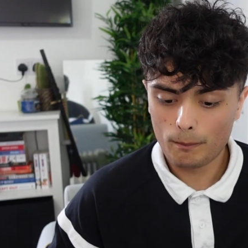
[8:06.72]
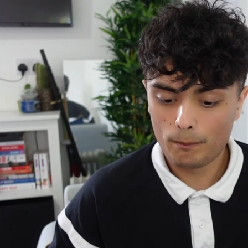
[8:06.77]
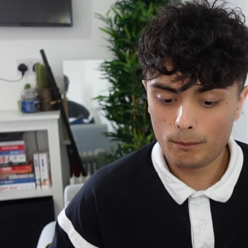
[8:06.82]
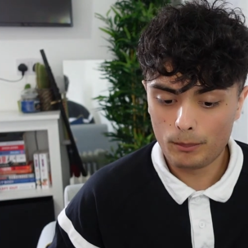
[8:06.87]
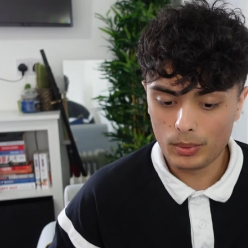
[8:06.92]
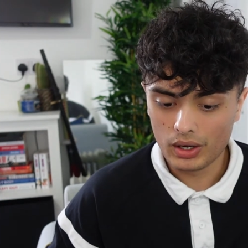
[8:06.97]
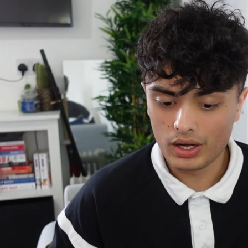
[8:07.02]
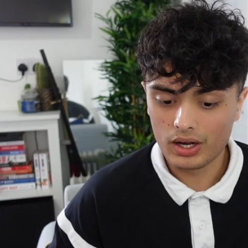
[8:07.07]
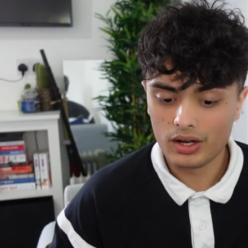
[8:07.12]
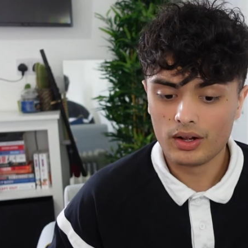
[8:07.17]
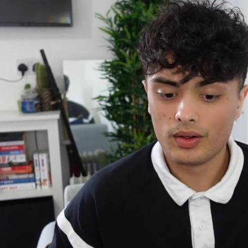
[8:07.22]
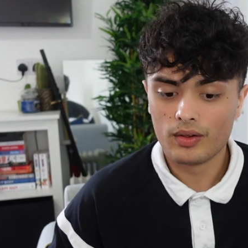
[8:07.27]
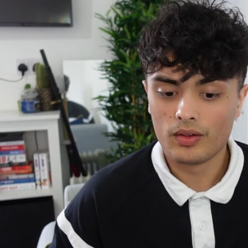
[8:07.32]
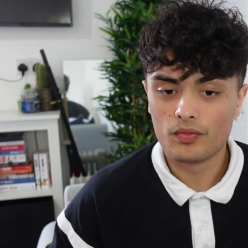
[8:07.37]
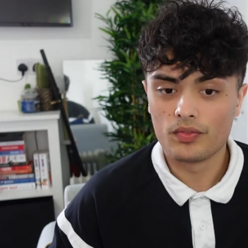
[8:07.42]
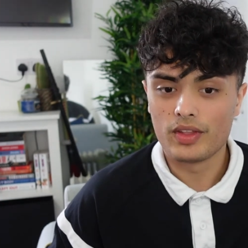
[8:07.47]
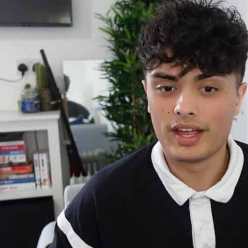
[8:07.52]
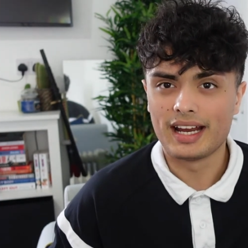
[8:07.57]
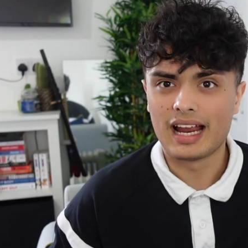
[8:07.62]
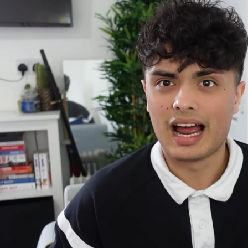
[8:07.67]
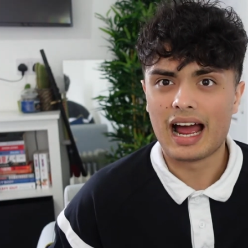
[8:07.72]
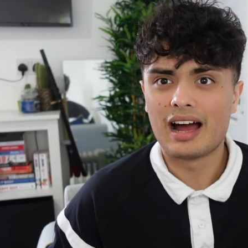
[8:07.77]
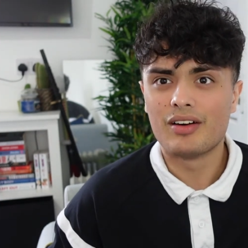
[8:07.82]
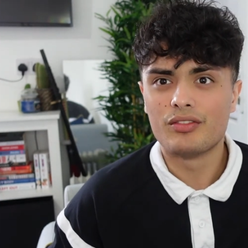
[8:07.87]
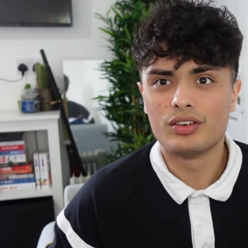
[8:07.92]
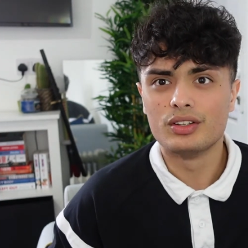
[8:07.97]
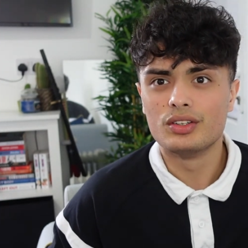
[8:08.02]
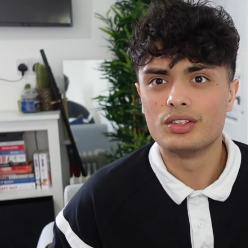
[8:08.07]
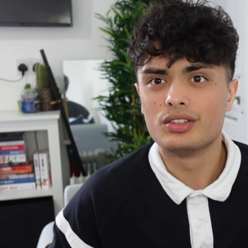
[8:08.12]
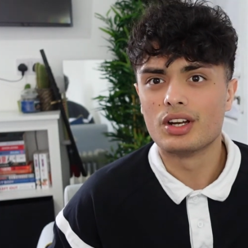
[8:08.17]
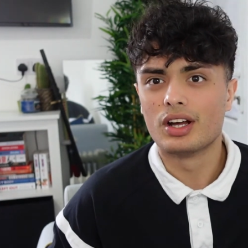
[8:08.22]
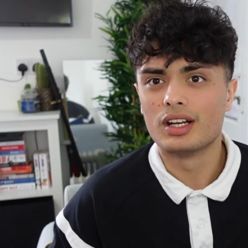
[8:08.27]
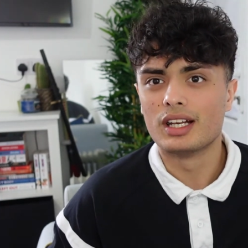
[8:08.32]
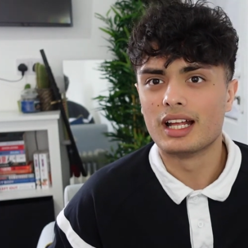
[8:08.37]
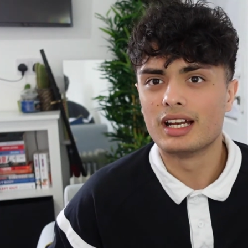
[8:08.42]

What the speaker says: but they haven't done